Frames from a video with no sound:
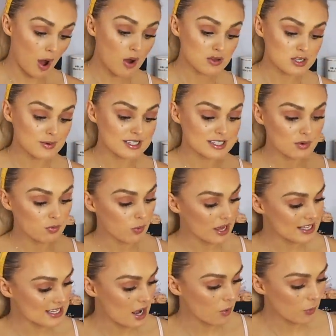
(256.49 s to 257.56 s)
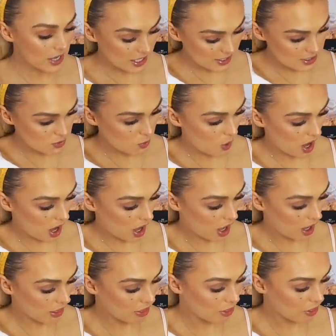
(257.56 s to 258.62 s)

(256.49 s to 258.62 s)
Oh, so it's a is it a week's worth?